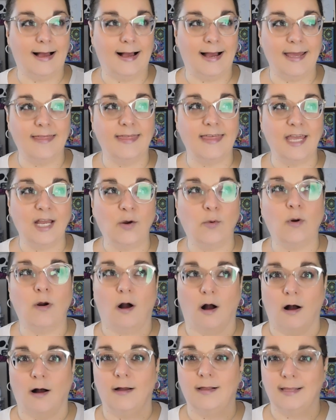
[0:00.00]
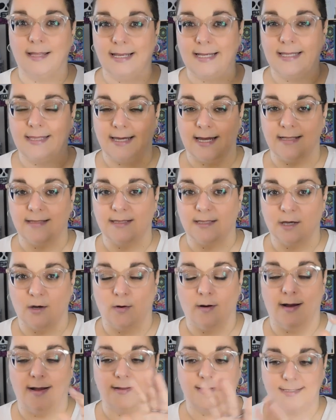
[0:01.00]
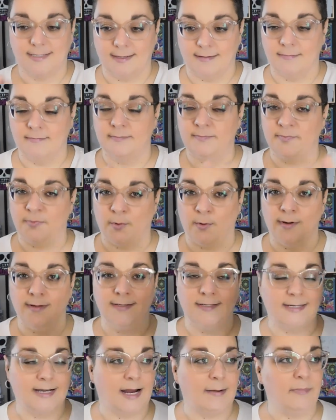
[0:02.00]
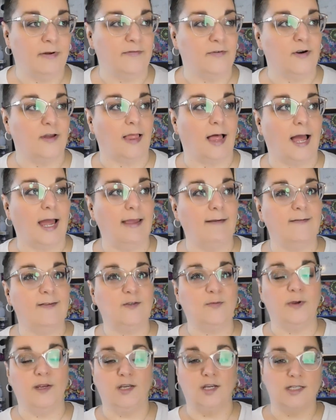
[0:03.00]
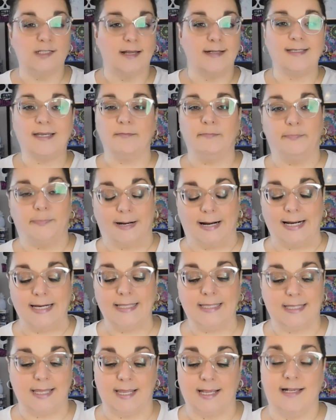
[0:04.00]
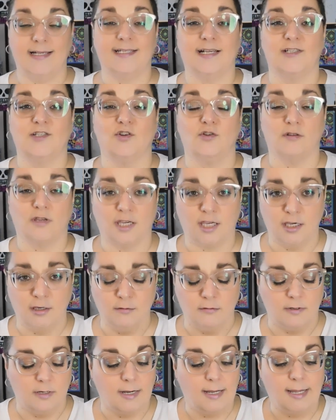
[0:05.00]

I think we're all like that though at some point in time of our lives. We just like to buy things because they're cute.